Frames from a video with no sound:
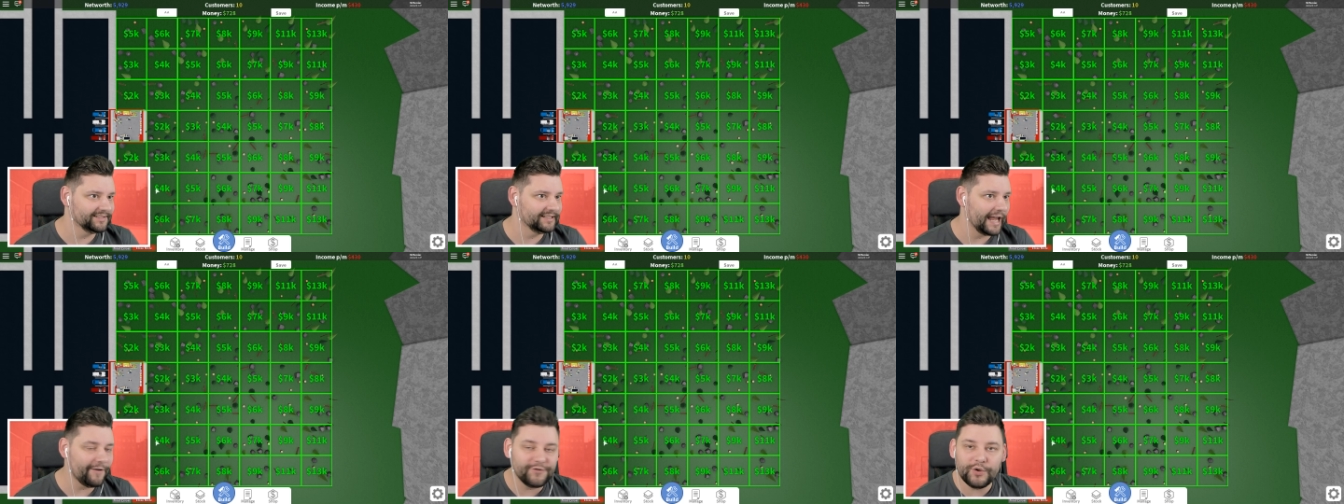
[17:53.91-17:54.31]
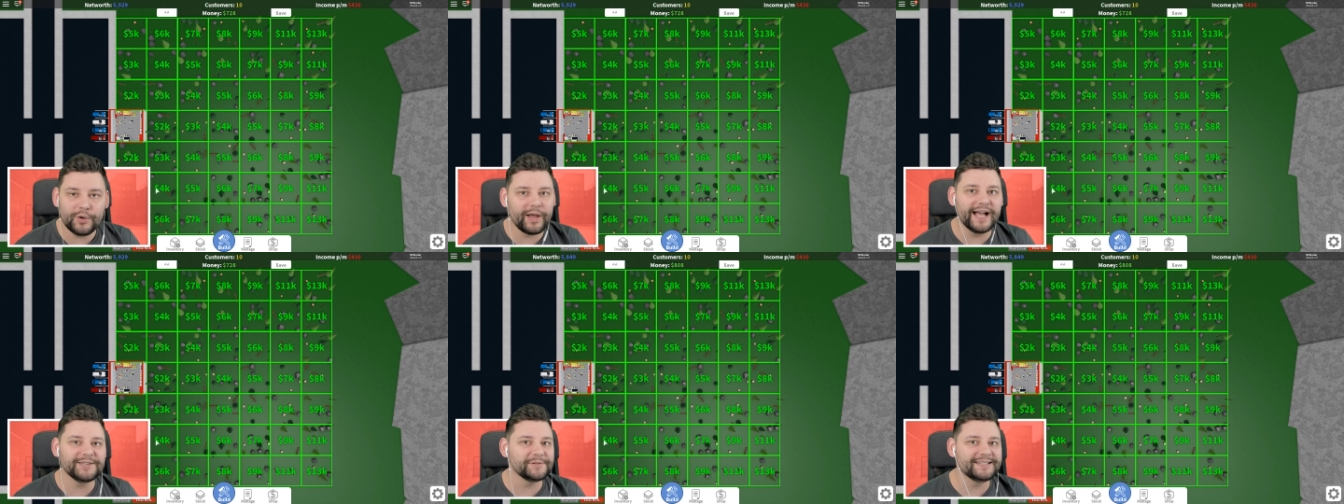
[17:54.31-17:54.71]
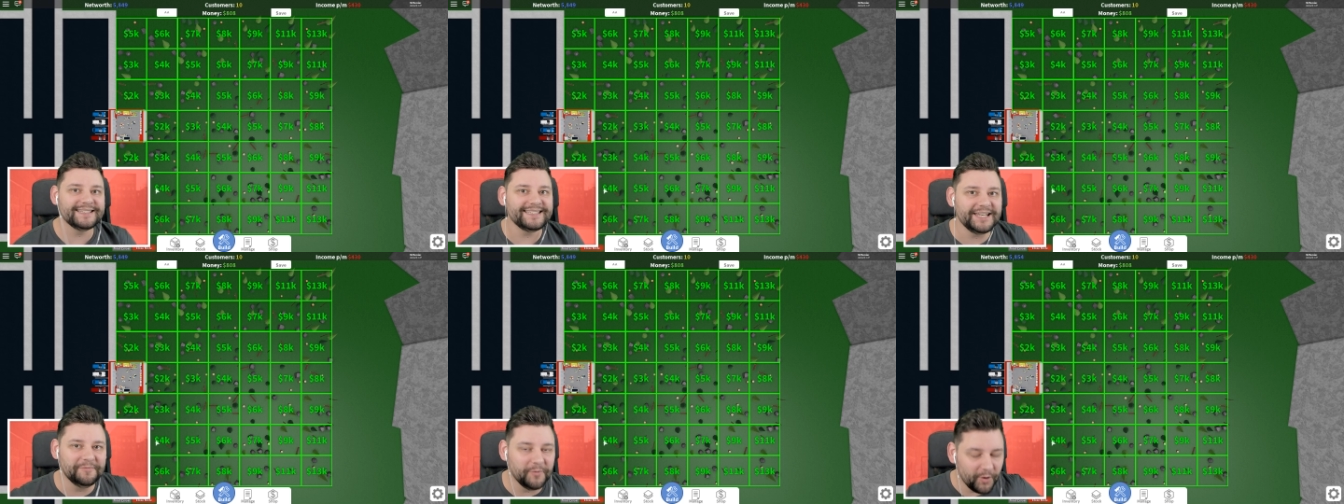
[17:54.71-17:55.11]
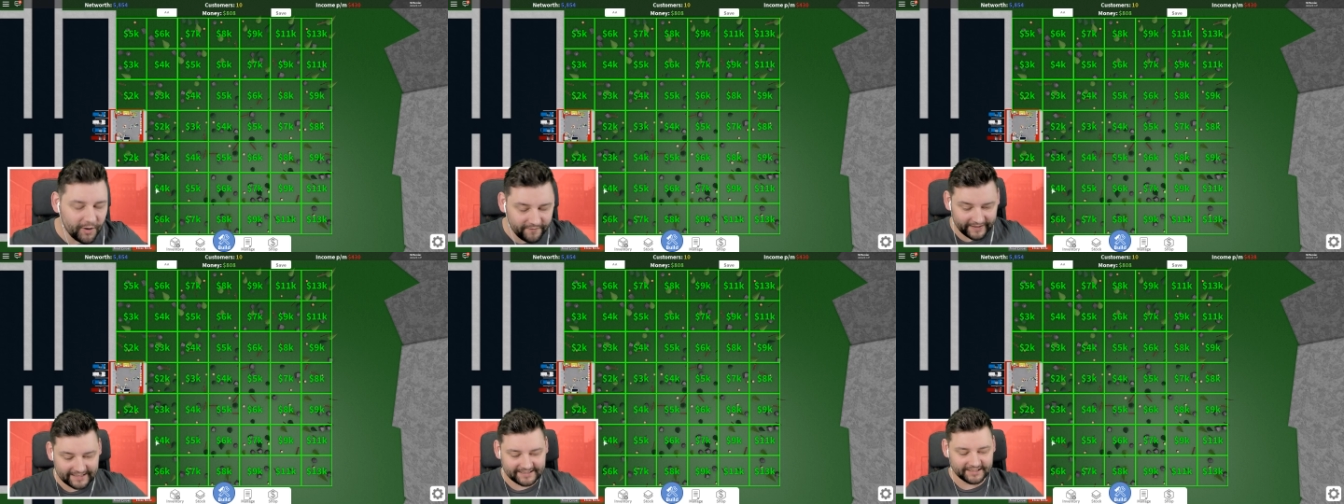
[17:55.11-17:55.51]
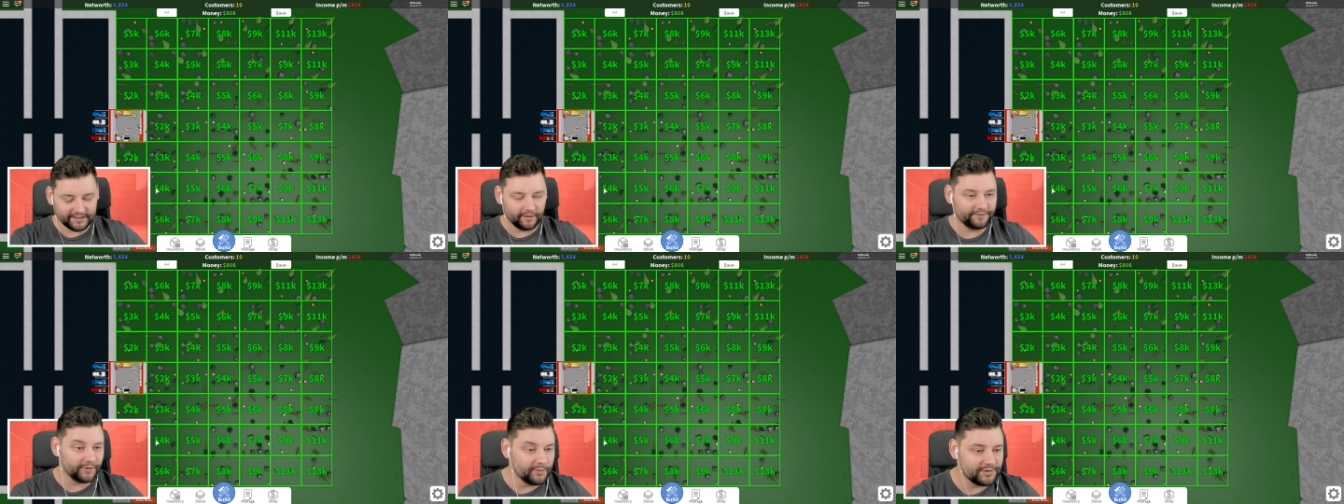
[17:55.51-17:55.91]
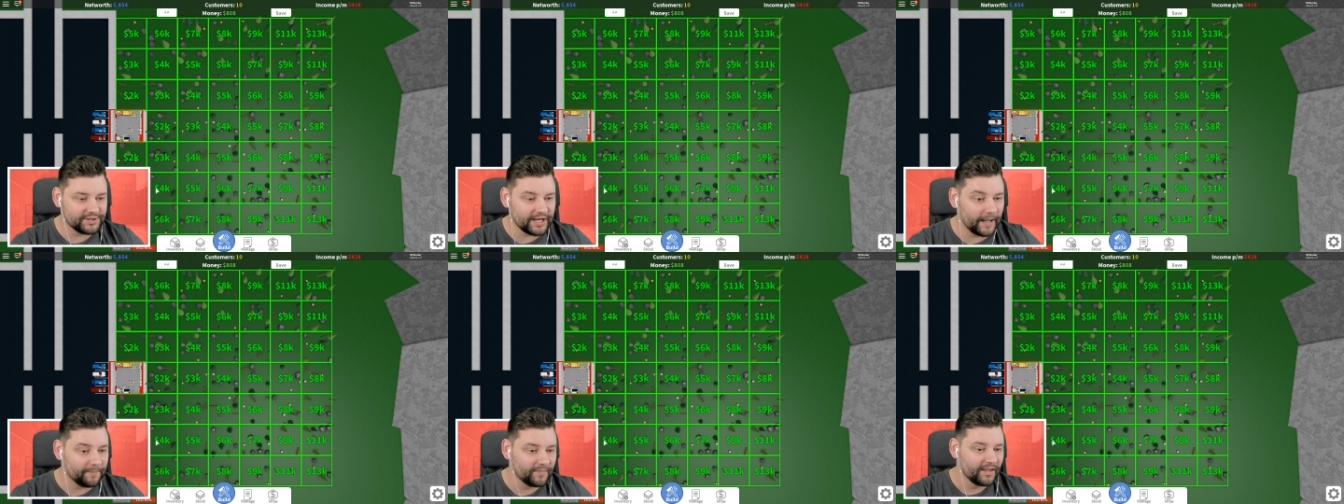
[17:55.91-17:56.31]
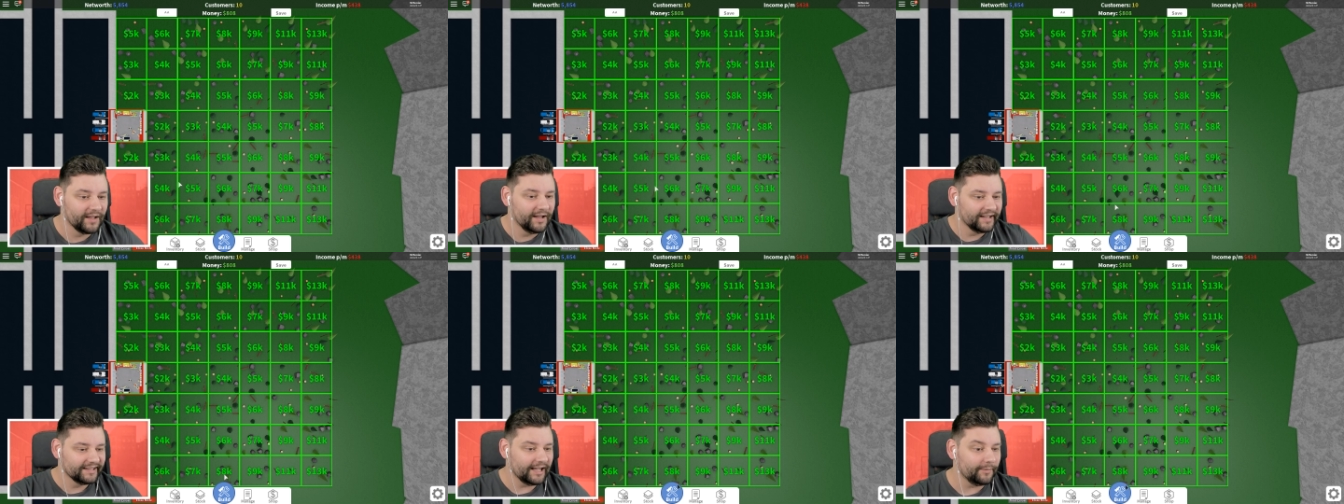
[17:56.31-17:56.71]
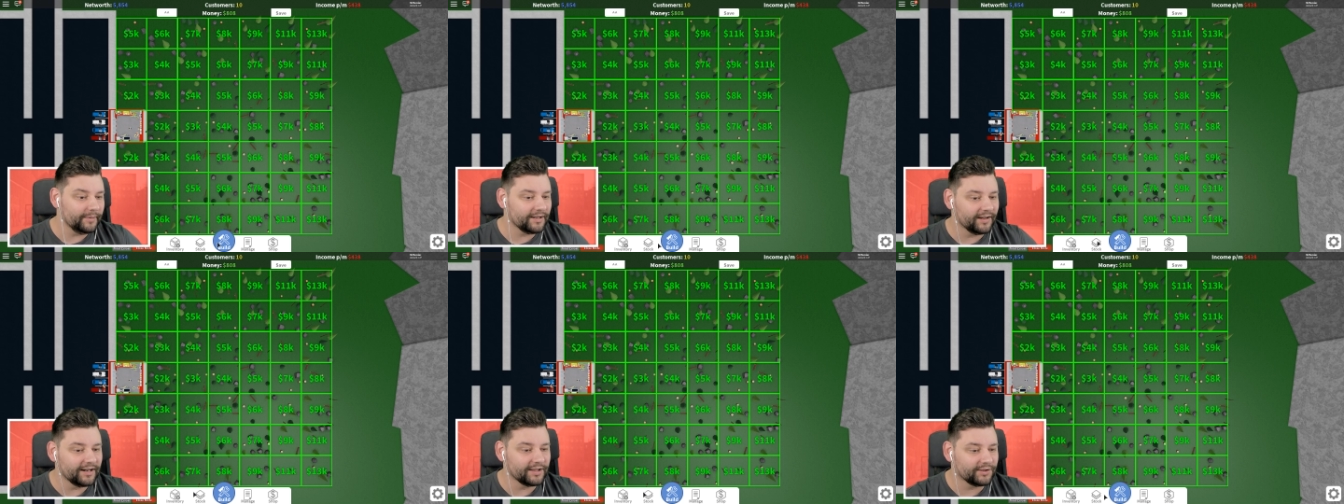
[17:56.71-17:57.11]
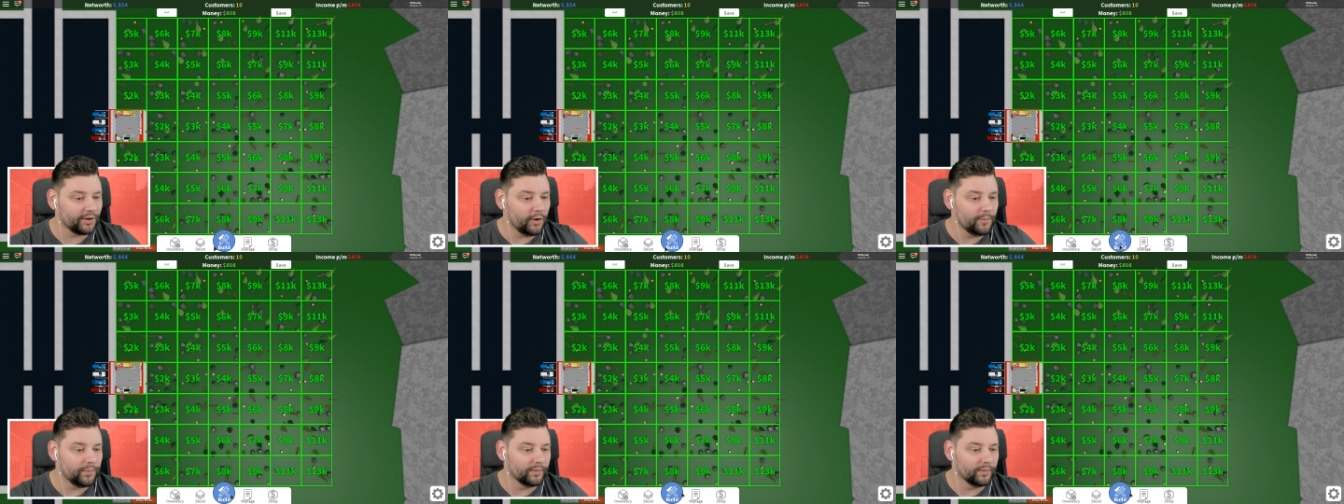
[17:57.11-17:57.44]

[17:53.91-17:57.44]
If you guys want to see more of this in the future. That'd be kind of dope,